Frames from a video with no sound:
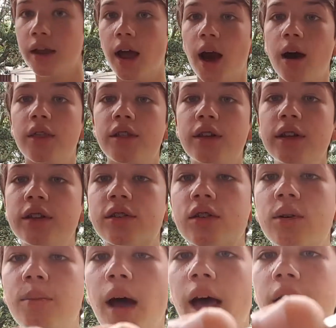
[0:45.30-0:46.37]
Yeah, these
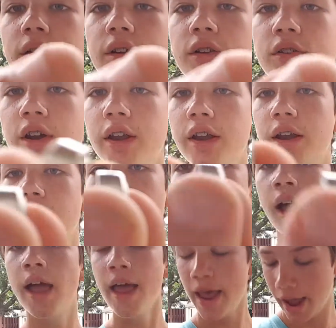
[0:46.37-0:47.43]
little batteries, right?
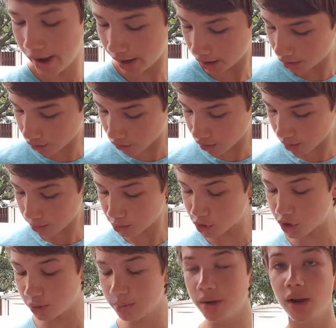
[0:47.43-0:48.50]
8 of them
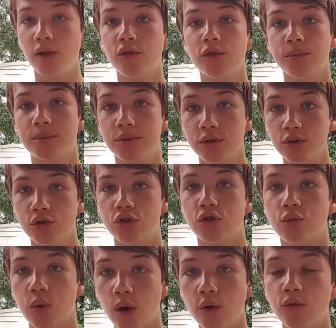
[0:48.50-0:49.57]
should be able to produce the
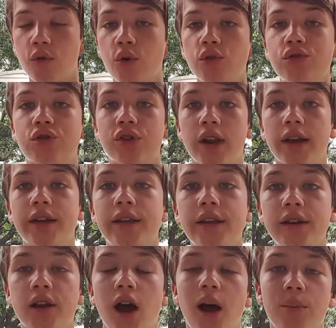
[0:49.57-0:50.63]
12 volts that I
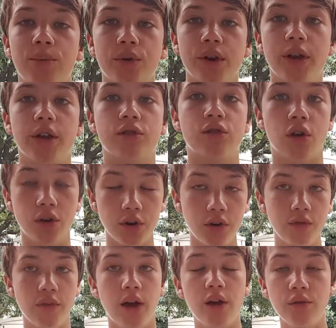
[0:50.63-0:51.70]
need to operate a
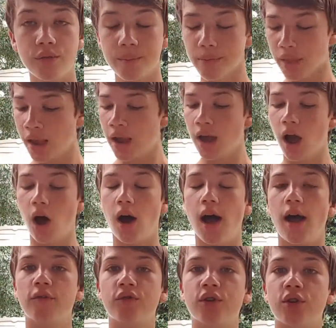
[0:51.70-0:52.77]
solenoid valve. I'll
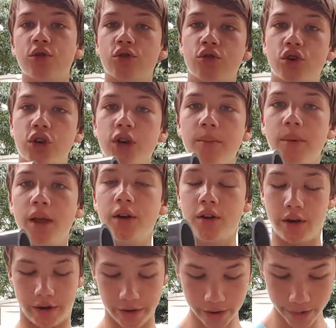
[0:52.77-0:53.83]
have a little trigger button
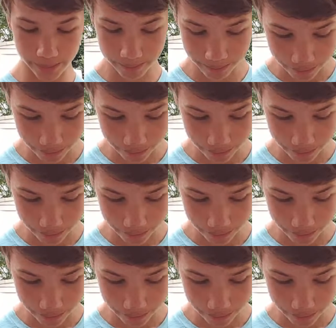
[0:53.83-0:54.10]
right here,